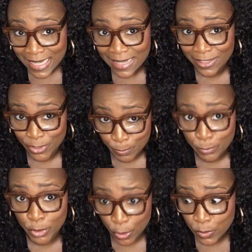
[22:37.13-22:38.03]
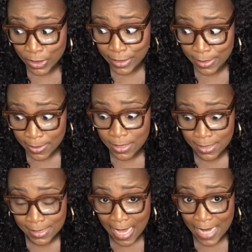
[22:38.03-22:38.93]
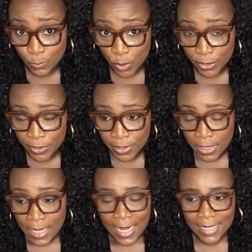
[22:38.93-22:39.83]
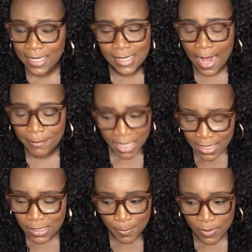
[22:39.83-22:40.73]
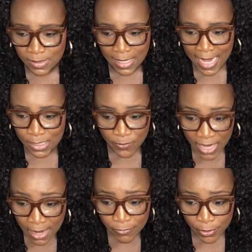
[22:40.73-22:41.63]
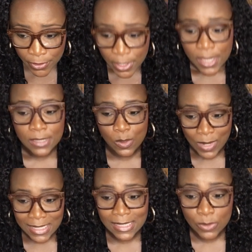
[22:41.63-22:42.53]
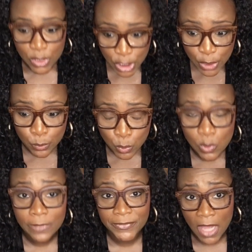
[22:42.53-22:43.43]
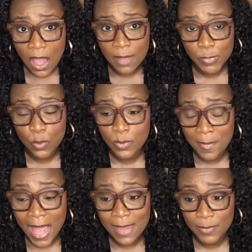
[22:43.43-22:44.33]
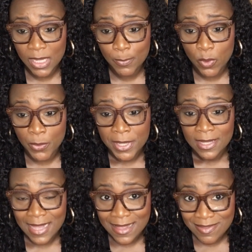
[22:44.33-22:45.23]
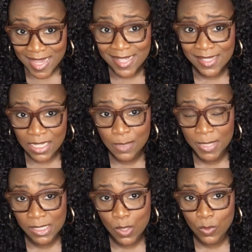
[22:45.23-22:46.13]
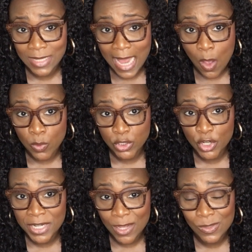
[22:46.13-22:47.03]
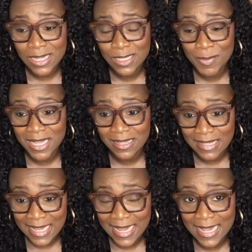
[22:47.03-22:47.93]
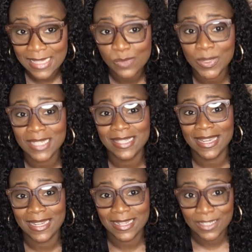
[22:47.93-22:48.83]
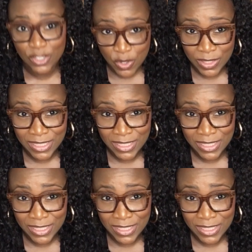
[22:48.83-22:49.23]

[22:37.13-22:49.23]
and usually the design work. It does not mean it's supposed to last forever. So it is a good rule of thumb to remind people that these need to be soaked out. Your nails need to be cleansed. We need to get in, you know,